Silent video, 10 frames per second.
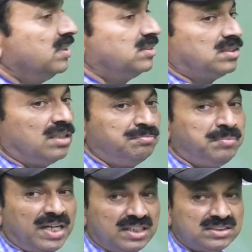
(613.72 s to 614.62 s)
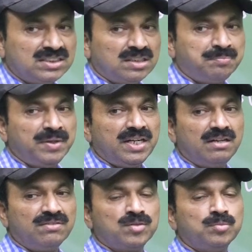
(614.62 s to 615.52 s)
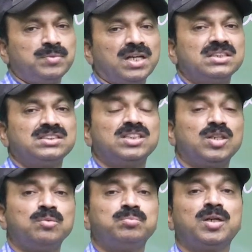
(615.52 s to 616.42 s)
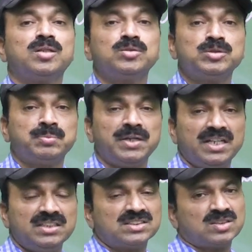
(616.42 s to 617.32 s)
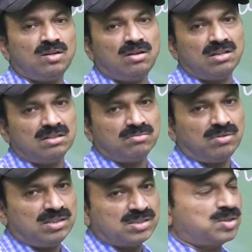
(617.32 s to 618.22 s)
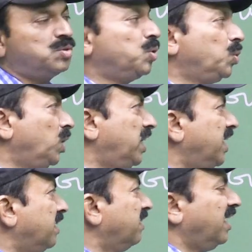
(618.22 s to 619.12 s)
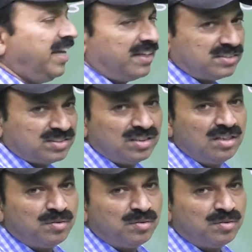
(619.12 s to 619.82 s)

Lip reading: So, but in the period of Gupta, Chandragupta II's period is called what? Golden Age.